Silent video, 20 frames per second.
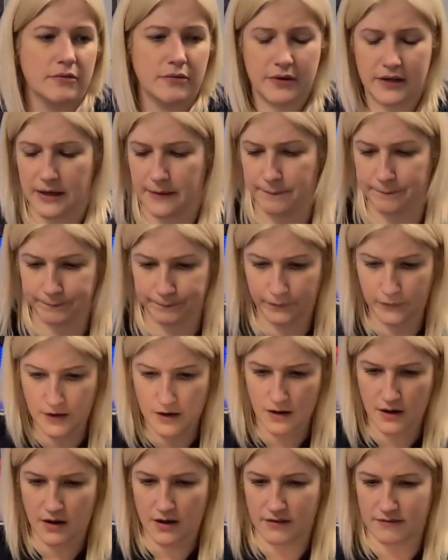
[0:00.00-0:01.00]
Okay.
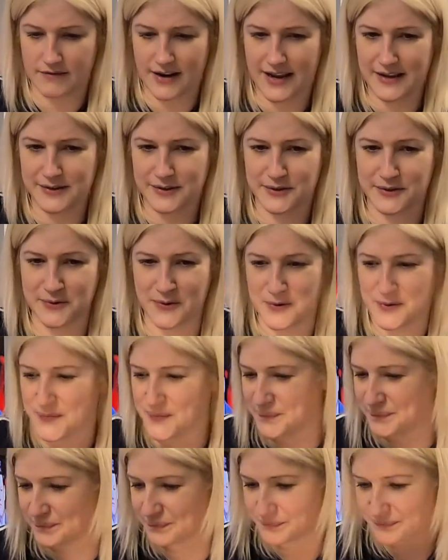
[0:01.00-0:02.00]
Right,
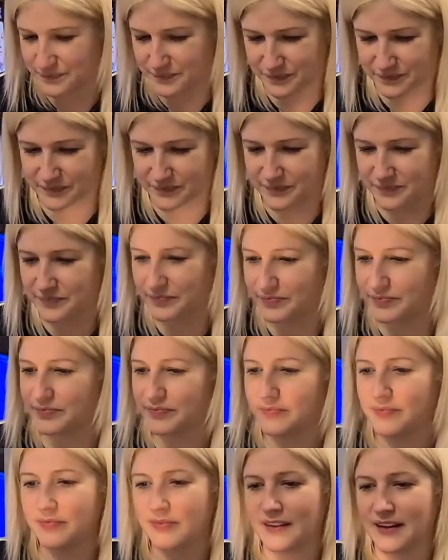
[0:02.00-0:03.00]
so
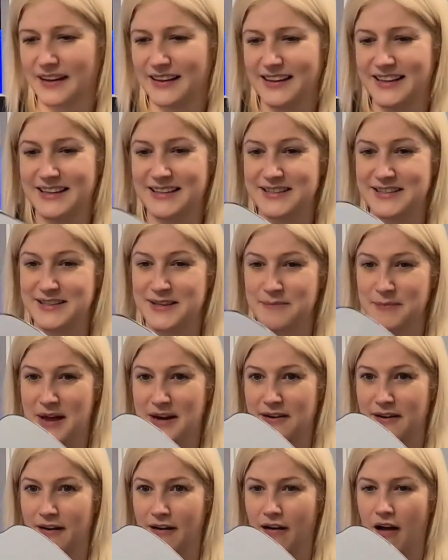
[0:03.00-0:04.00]
here is the
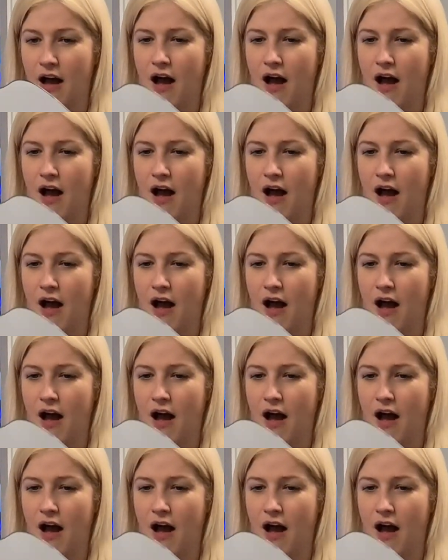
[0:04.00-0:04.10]
mirror.